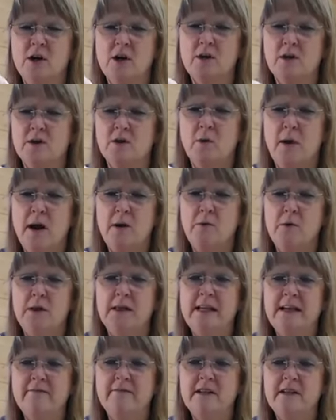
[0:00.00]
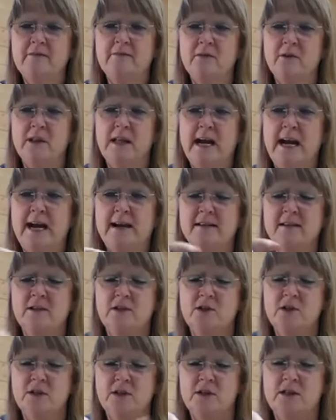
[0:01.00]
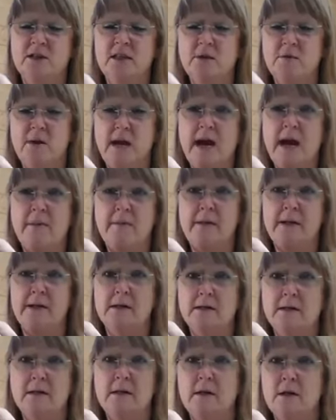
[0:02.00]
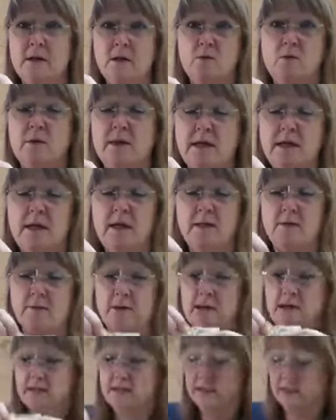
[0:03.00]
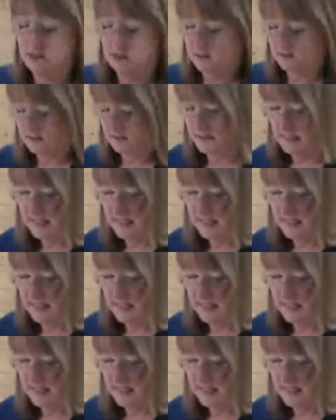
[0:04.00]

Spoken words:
So I will leave this for last just to see what happens with the other end here.